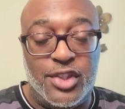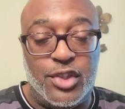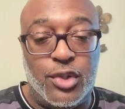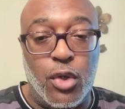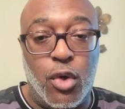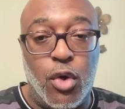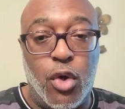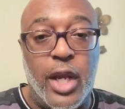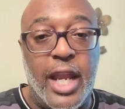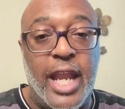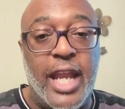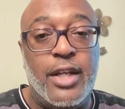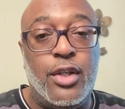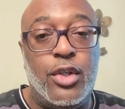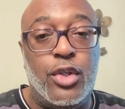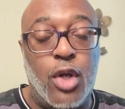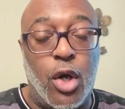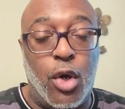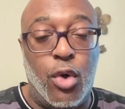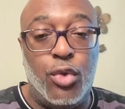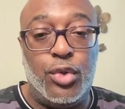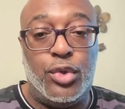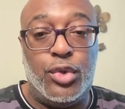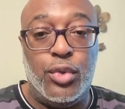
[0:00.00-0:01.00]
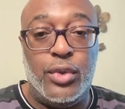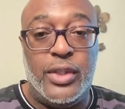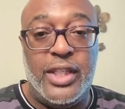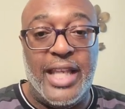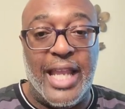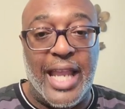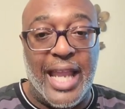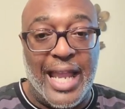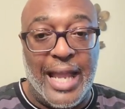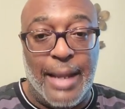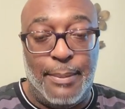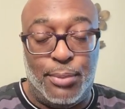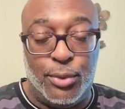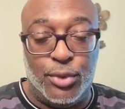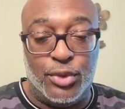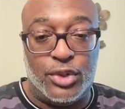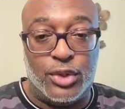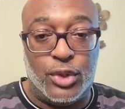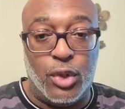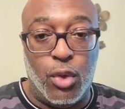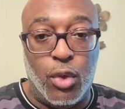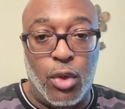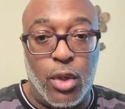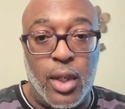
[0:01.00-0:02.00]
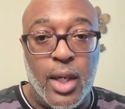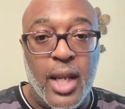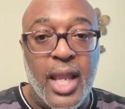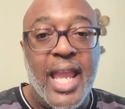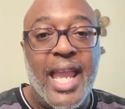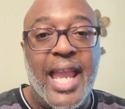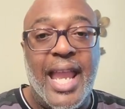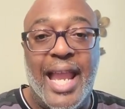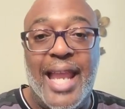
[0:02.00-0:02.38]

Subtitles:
store and go to the Apple store